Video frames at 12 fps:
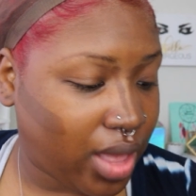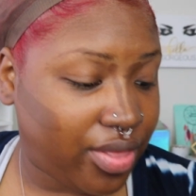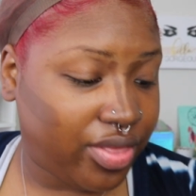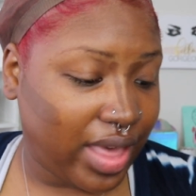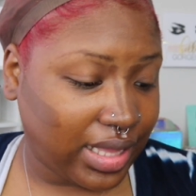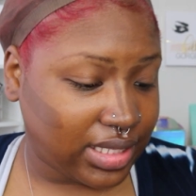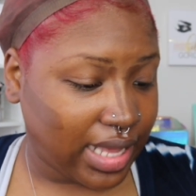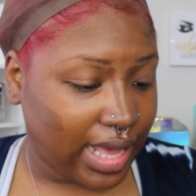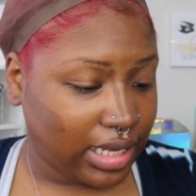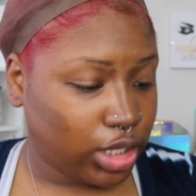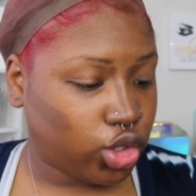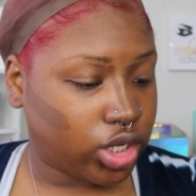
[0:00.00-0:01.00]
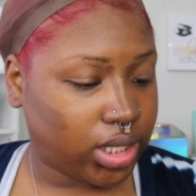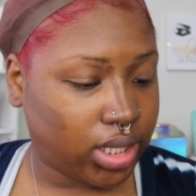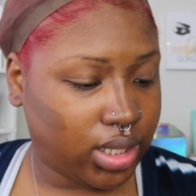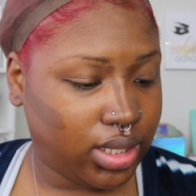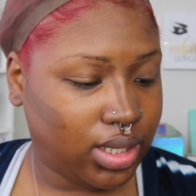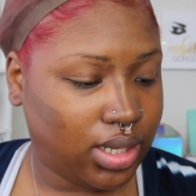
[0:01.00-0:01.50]
that's hella
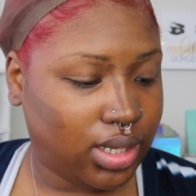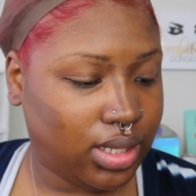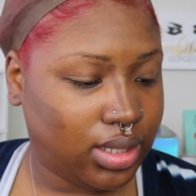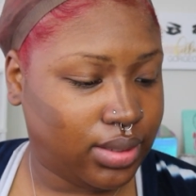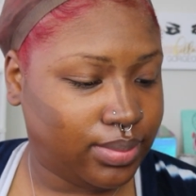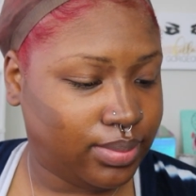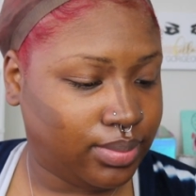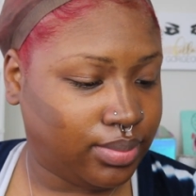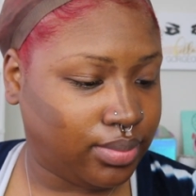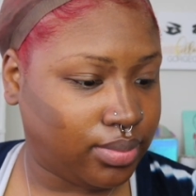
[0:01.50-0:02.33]
crooked um